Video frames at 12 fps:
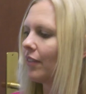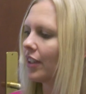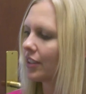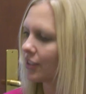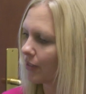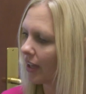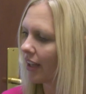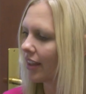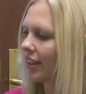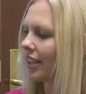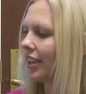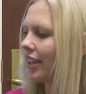I felt so
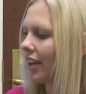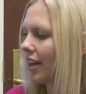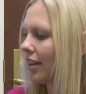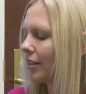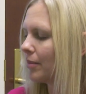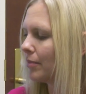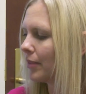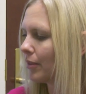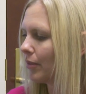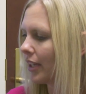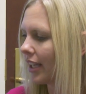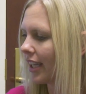healthy
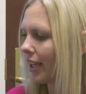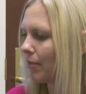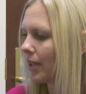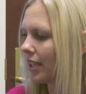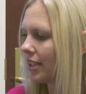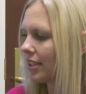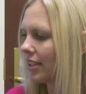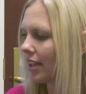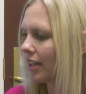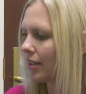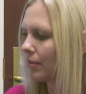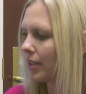when I came in.
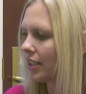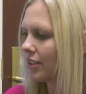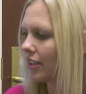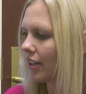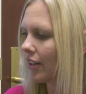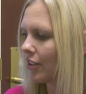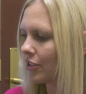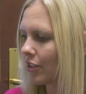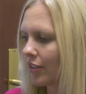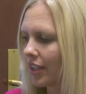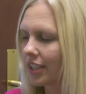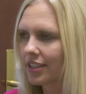Are there
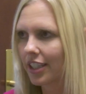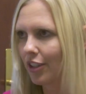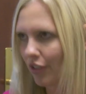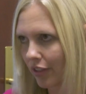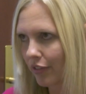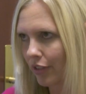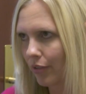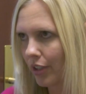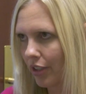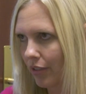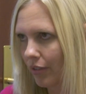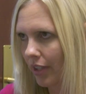certain things that you look for when
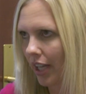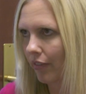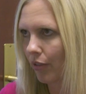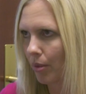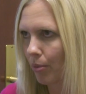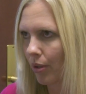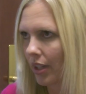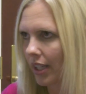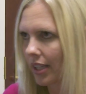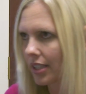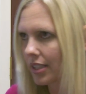you have a report like